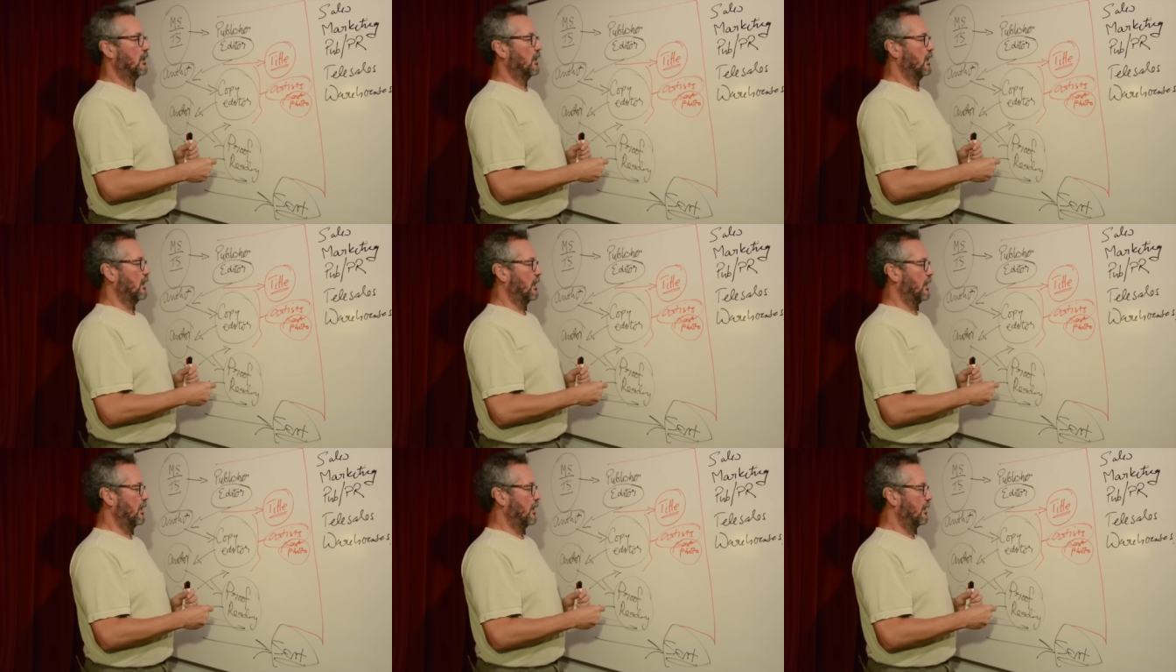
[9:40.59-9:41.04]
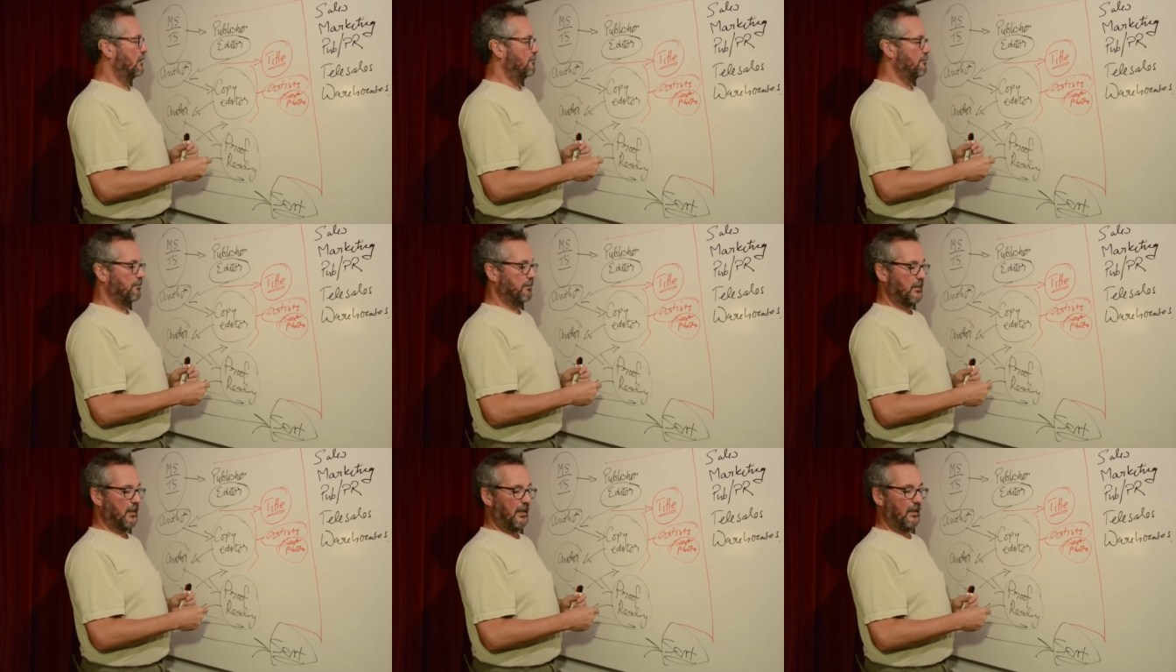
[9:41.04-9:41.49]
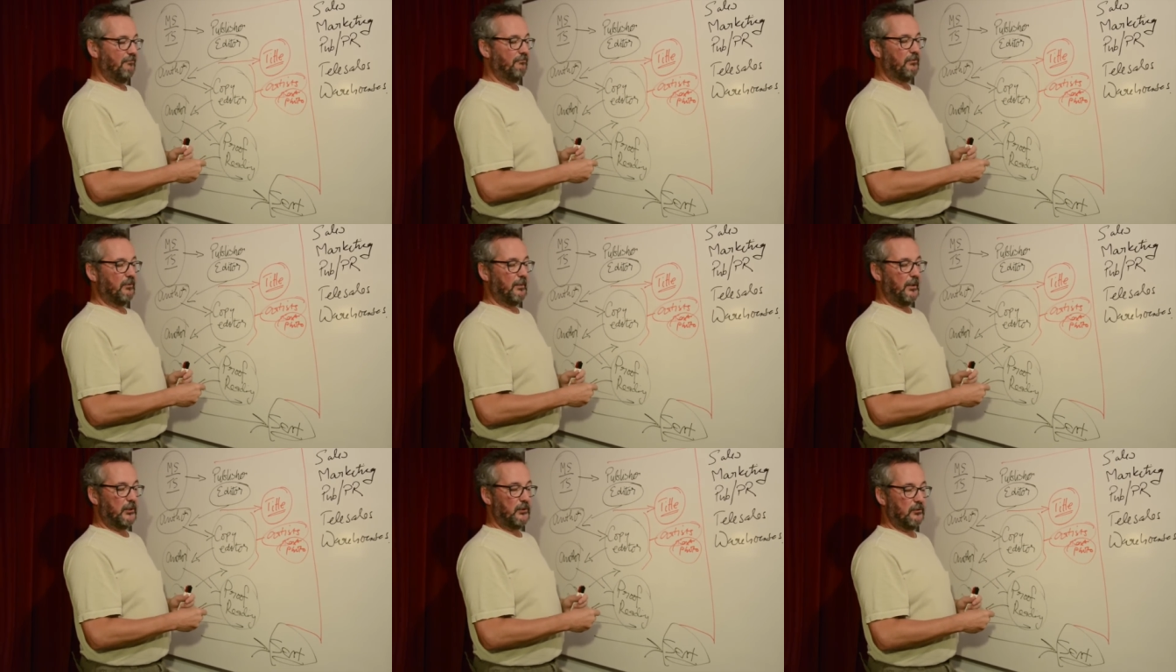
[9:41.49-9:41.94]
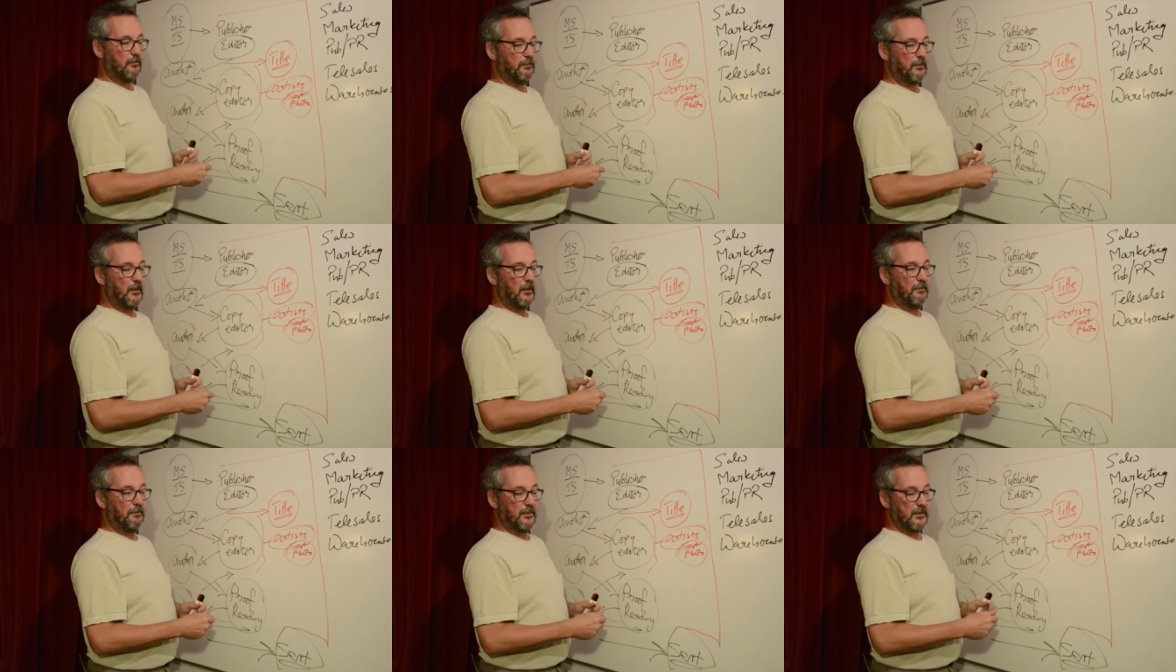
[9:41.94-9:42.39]
um, information
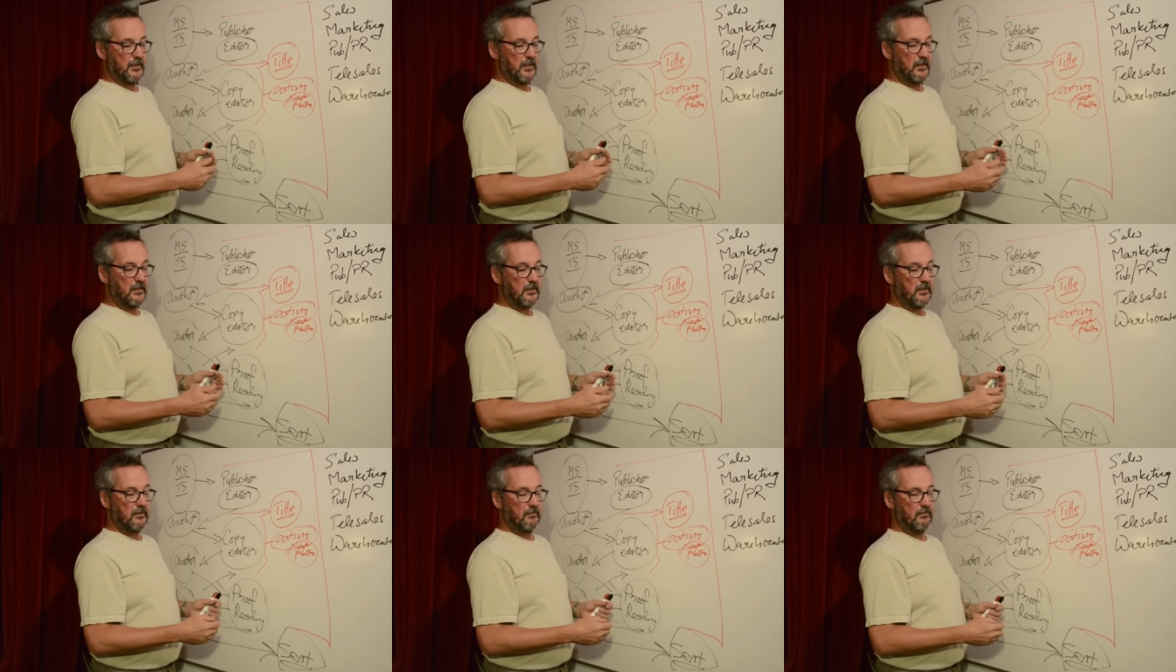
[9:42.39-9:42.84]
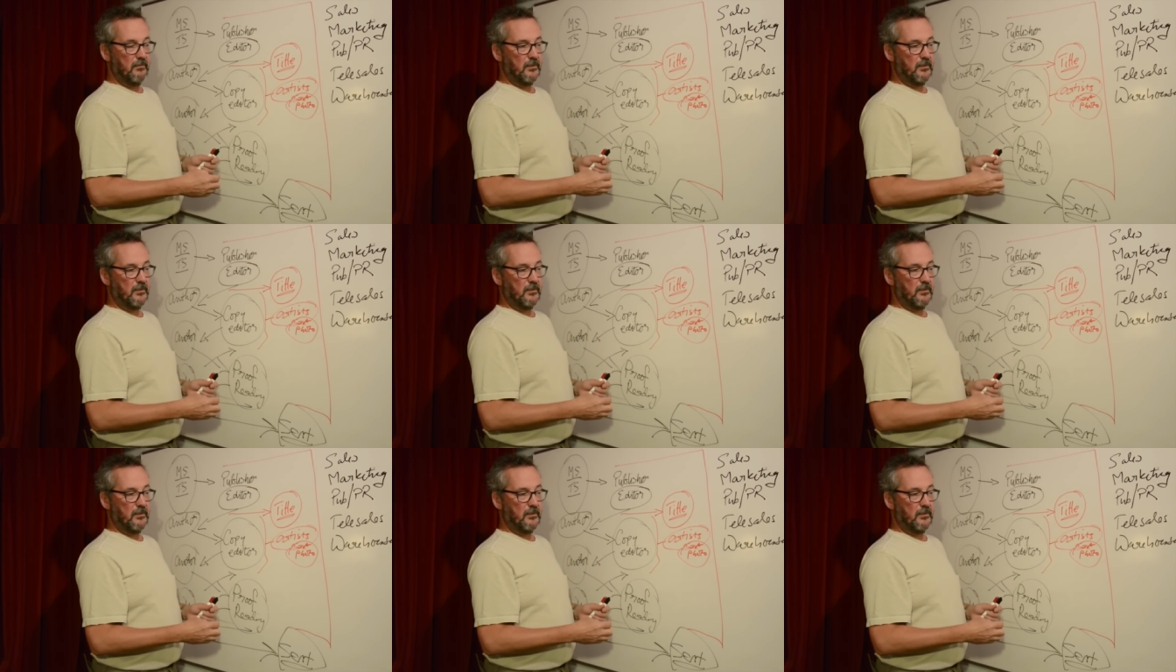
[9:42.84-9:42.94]
purposes,